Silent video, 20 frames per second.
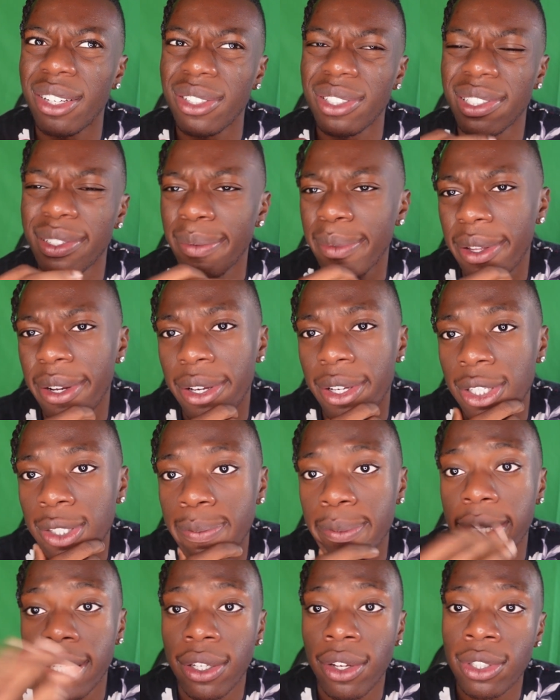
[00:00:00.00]
else,
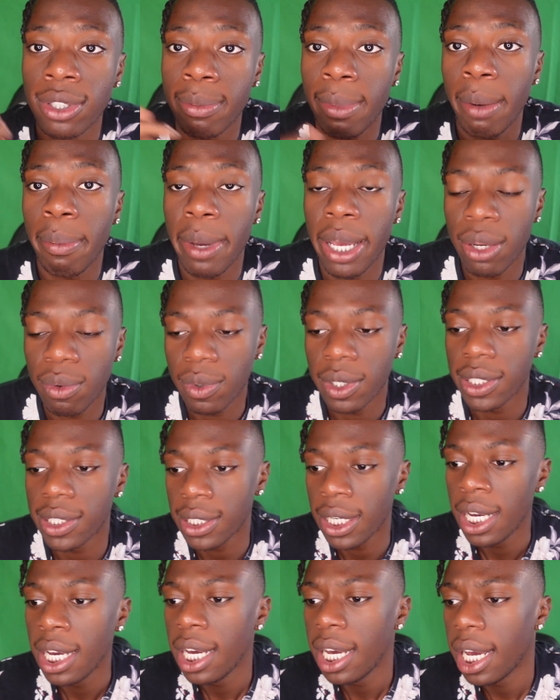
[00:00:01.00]
but those are my main ones.
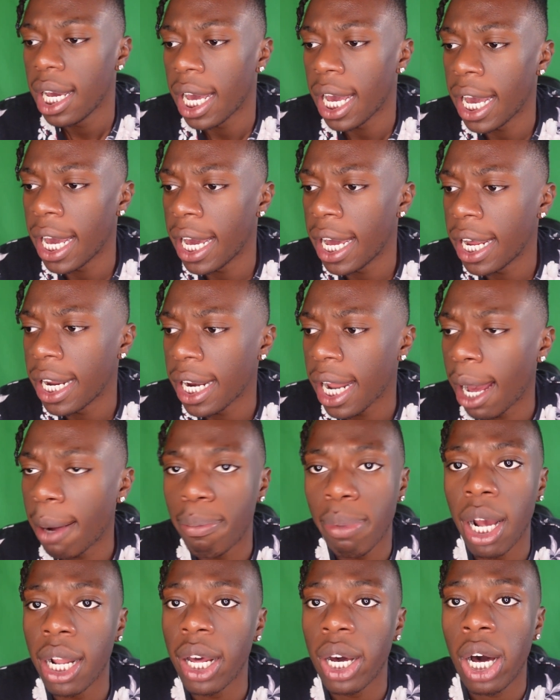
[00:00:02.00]
And I
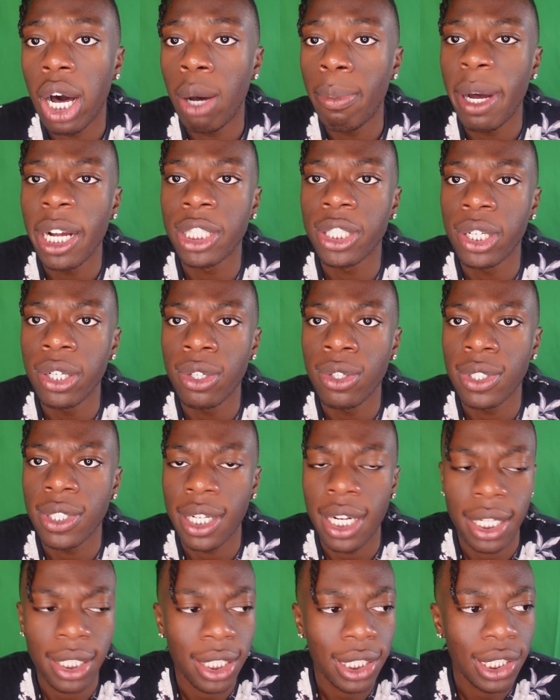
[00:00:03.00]
brought out all my journals
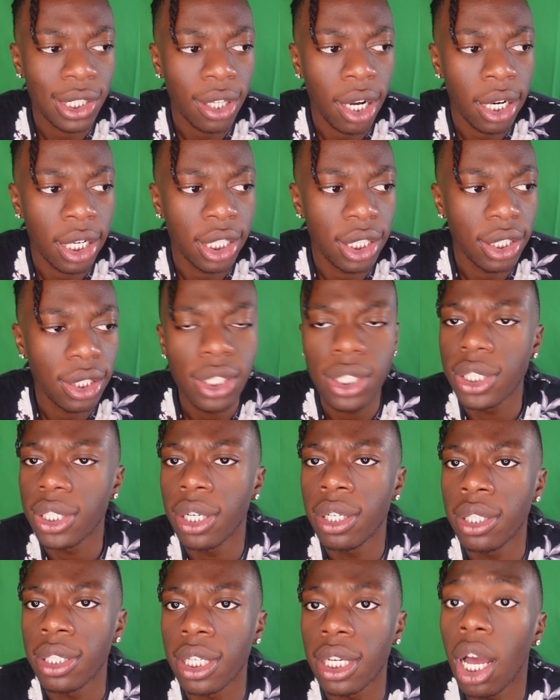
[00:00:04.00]
and I just started
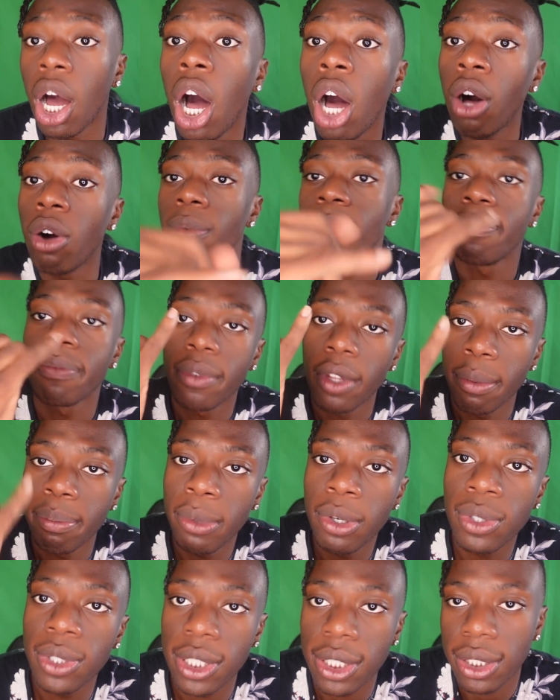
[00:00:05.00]
journaling. Oh,
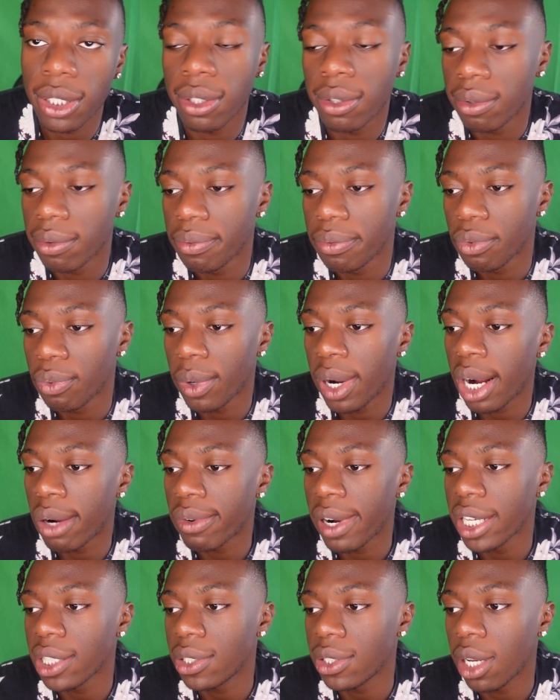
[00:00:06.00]
music journal where I
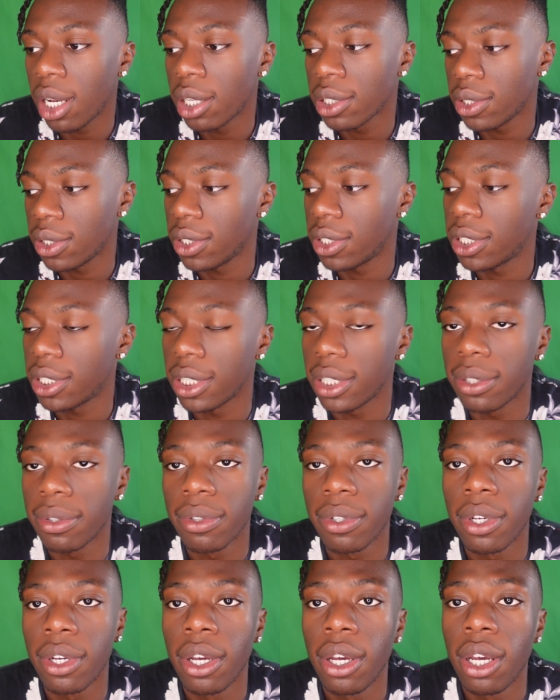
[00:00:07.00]
write songs and shit.
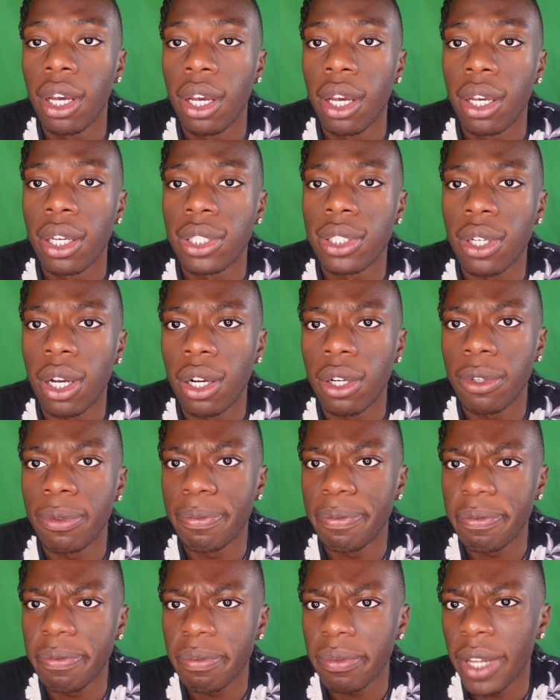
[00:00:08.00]

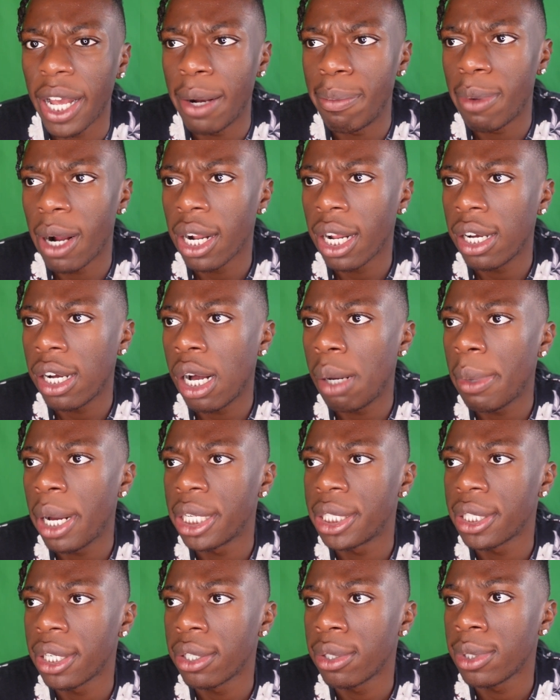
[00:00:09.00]
So I brought out all my
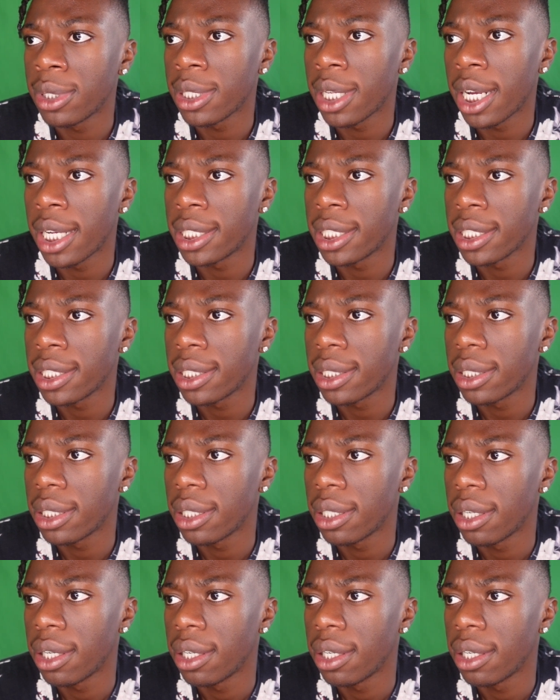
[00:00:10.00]
journals and I just